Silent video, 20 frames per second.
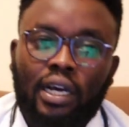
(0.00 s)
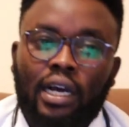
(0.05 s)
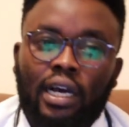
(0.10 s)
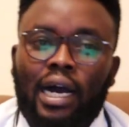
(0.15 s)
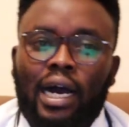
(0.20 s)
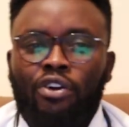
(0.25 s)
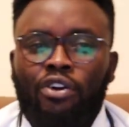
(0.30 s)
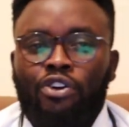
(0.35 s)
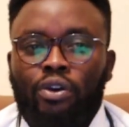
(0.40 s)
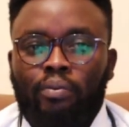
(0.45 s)

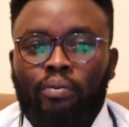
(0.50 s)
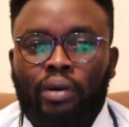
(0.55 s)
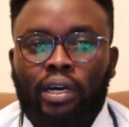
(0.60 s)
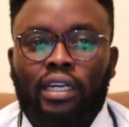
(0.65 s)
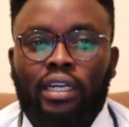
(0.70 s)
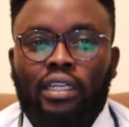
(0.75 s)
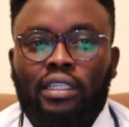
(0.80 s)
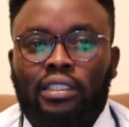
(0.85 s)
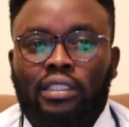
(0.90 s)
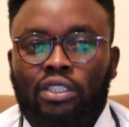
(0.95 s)
How do we
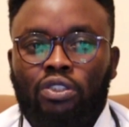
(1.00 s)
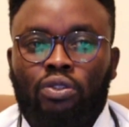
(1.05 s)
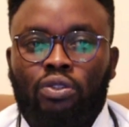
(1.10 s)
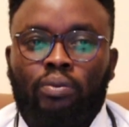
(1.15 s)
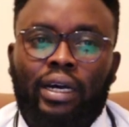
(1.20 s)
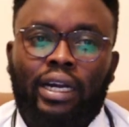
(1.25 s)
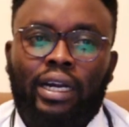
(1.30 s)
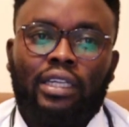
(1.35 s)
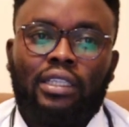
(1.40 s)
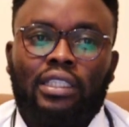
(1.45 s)
manage this? We
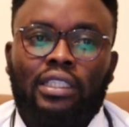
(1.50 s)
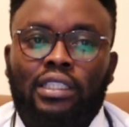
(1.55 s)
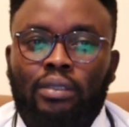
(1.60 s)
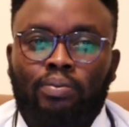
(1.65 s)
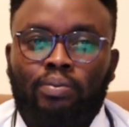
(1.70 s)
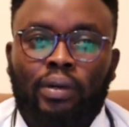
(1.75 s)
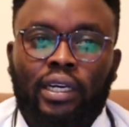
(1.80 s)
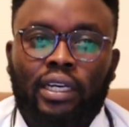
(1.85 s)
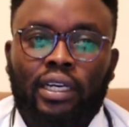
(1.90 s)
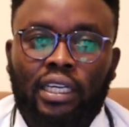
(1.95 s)
manage this
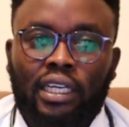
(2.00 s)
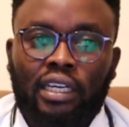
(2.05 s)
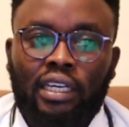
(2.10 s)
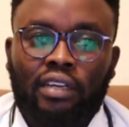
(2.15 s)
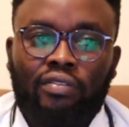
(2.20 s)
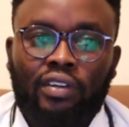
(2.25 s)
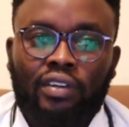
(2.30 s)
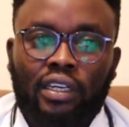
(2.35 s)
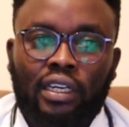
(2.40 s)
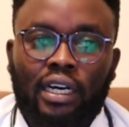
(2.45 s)
by
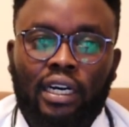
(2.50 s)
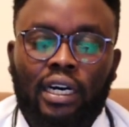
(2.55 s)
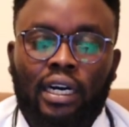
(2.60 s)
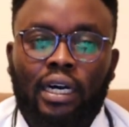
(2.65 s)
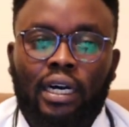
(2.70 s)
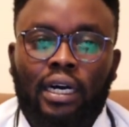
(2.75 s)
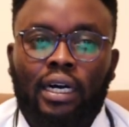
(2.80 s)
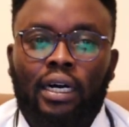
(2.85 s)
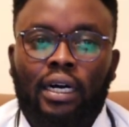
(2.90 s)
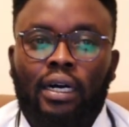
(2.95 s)
giving
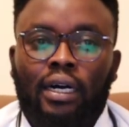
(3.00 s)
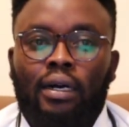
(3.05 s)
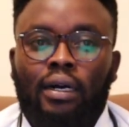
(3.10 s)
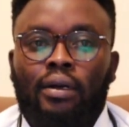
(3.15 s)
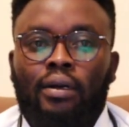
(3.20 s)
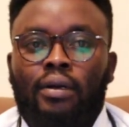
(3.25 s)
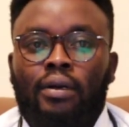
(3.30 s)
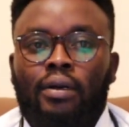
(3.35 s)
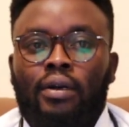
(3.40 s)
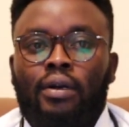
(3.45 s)

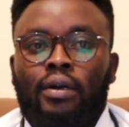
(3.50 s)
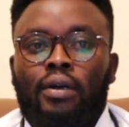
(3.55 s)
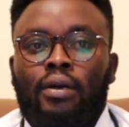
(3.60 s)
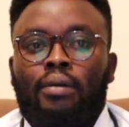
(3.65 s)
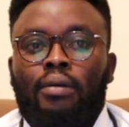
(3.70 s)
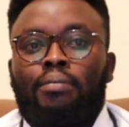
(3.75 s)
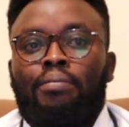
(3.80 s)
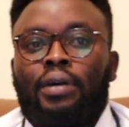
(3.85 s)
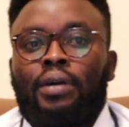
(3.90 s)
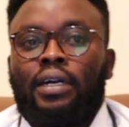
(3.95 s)

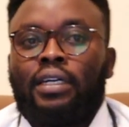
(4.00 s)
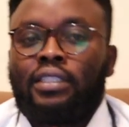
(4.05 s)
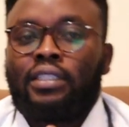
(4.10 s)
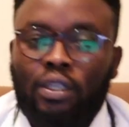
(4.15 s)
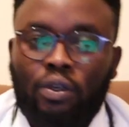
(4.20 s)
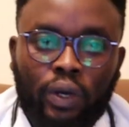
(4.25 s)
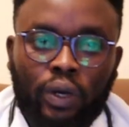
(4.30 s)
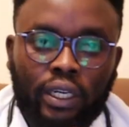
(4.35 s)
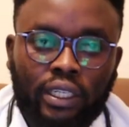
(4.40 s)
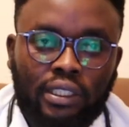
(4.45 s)

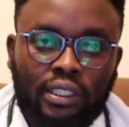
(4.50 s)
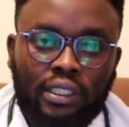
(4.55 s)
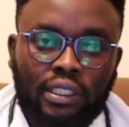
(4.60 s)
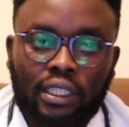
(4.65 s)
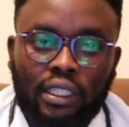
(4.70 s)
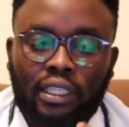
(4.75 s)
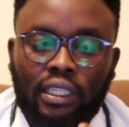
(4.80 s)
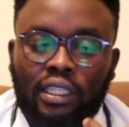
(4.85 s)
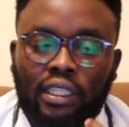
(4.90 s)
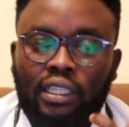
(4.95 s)

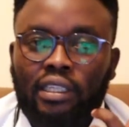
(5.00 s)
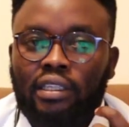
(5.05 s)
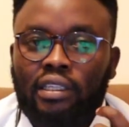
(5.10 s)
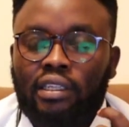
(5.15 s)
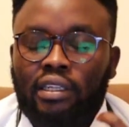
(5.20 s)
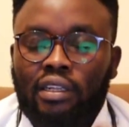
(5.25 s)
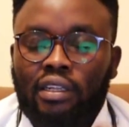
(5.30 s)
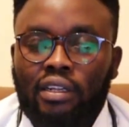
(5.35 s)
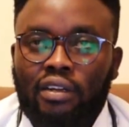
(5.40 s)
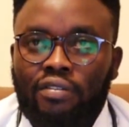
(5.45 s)
praziquantel
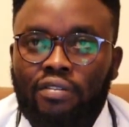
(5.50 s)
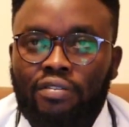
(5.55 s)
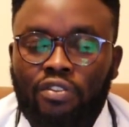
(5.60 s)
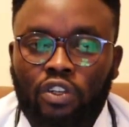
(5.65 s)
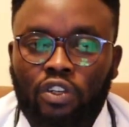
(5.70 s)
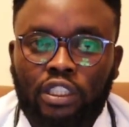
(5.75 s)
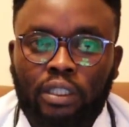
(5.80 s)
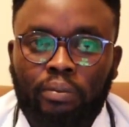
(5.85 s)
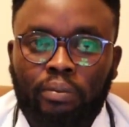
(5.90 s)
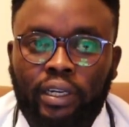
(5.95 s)

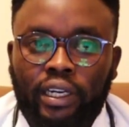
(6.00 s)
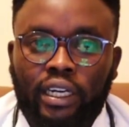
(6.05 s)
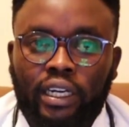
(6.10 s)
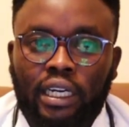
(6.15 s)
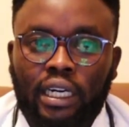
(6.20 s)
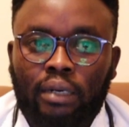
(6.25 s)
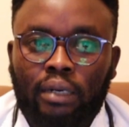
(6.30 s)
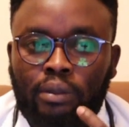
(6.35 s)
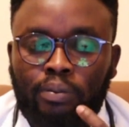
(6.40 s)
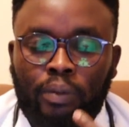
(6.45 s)
40
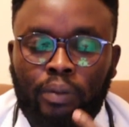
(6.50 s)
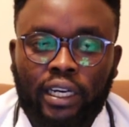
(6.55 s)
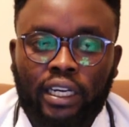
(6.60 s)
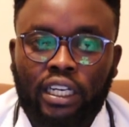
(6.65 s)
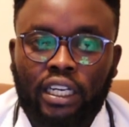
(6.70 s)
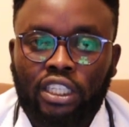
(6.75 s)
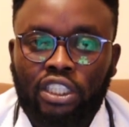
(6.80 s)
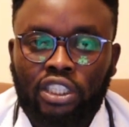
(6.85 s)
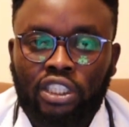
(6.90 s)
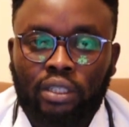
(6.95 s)
milligrams per
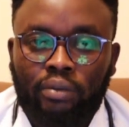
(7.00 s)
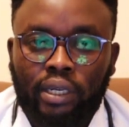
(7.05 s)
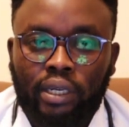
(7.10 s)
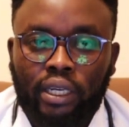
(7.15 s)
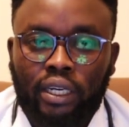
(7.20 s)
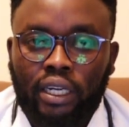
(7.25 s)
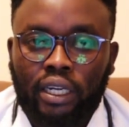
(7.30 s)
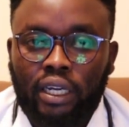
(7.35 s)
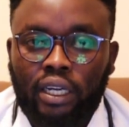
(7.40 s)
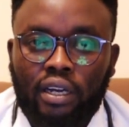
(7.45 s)
kg
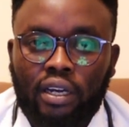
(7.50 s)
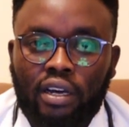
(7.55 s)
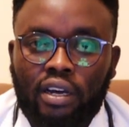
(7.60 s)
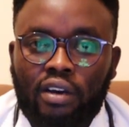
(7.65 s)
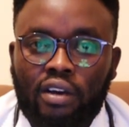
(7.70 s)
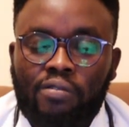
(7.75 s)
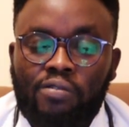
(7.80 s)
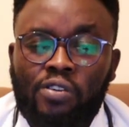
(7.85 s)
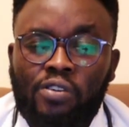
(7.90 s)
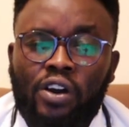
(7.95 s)
BD
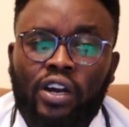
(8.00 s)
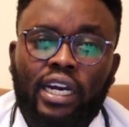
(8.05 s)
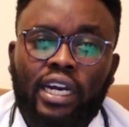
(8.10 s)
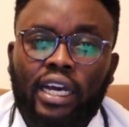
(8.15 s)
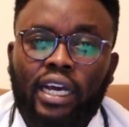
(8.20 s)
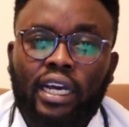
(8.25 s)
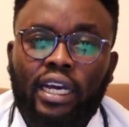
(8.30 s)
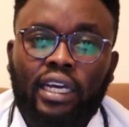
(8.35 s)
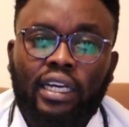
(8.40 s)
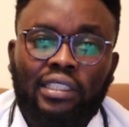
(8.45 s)
for a
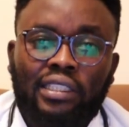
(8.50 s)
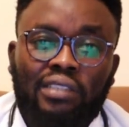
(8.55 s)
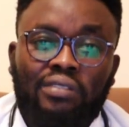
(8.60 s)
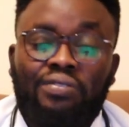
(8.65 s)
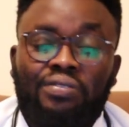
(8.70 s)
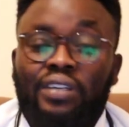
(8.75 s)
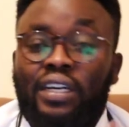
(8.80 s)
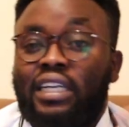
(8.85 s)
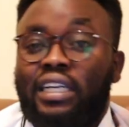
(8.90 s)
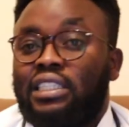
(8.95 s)
day is
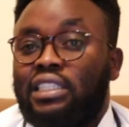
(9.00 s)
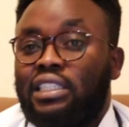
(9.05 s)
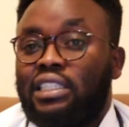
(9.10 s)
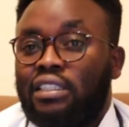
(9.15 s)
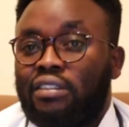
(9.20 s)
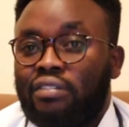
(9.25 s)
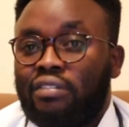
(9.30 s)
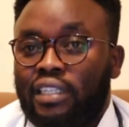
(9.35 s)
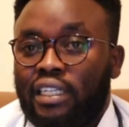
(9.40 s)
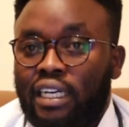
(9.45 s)

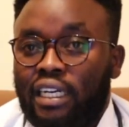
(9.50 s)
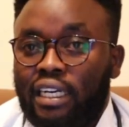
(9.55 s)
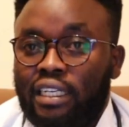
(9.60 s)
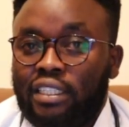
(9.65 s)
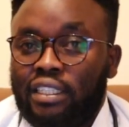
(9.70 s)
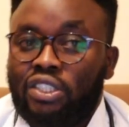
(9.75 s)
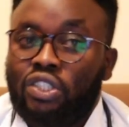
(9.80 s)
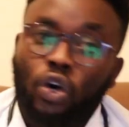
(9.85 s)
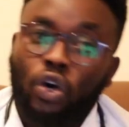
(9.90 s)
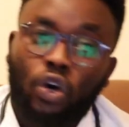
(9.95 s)
effective
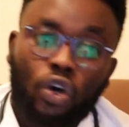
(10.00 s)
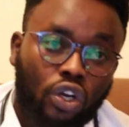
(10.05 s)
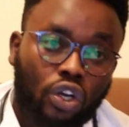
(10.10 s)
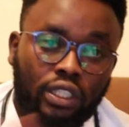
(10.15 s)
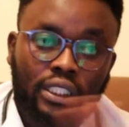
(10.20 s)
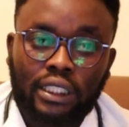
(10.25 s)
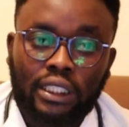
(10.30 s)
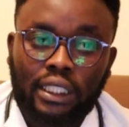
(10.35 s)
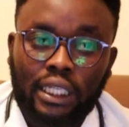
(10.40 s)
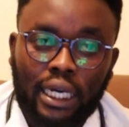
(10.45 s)
against all
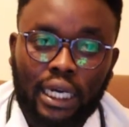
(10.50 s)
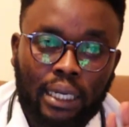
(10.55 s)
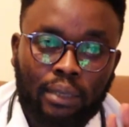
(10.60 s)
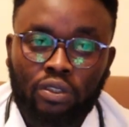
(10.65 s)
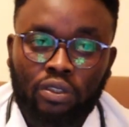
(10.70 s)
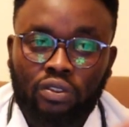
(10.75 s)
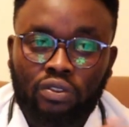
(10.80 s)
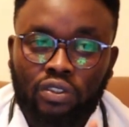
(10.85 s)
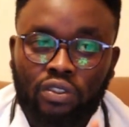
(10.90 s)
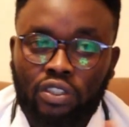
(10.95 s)
types
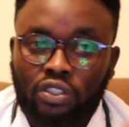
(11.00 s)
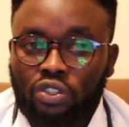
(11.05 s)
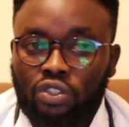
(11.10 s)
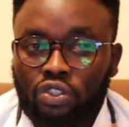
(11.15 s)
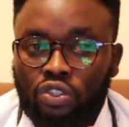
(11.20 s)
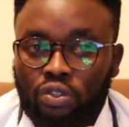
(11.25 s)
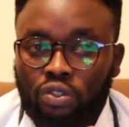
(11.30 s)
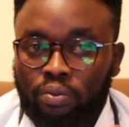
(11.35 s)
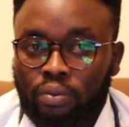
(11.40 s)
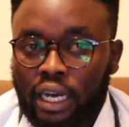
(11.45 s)
of
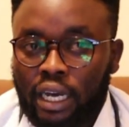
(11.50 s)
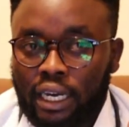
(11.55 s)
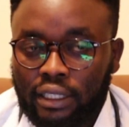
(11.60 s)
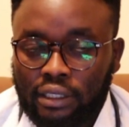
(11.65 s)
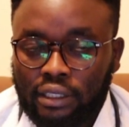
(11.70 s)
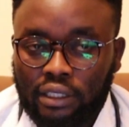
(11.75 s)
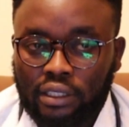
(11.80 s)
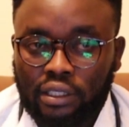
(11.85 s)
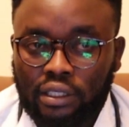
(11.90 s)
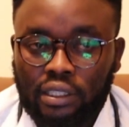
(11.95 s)

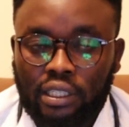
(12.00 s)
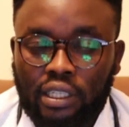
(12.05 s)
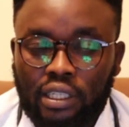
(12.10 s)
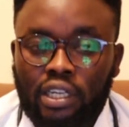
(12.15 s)
schistosomiasis.